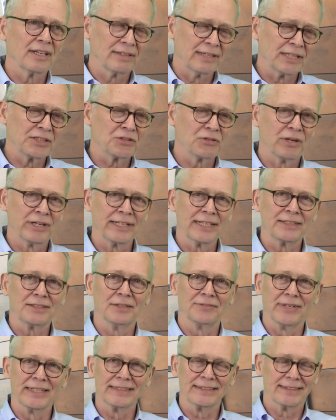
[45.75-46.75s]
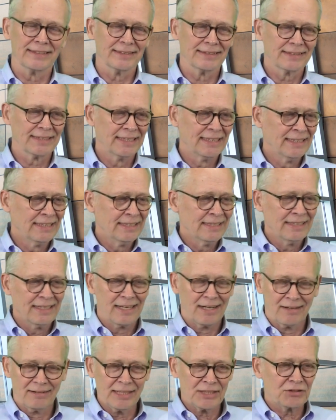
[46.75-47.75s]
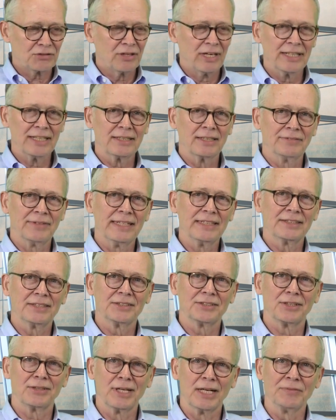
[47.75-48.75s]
electronic devices. And electronic devices are